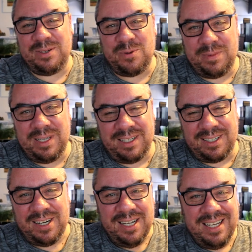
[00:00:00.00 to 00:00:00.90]
I hope your
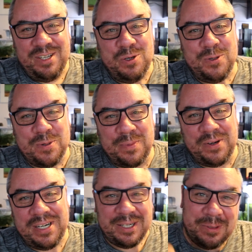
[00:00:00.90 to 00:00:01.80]
YouTube
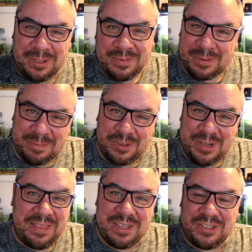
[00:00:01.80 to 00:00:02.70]
career goes from
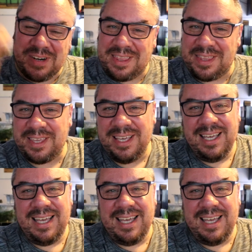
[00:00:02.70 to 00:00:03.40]
strength to strength.